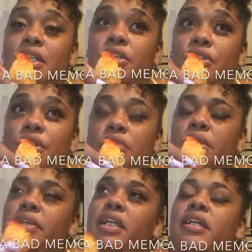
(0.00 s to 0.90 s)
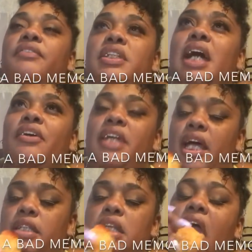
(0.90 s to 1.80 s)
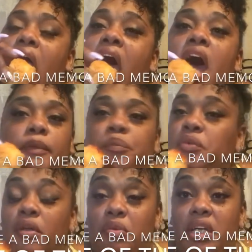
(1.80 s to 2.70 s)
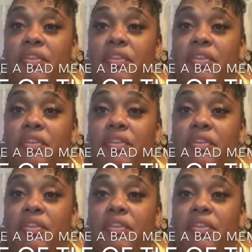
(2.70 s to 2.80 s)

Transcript: where we live? South Dallas. We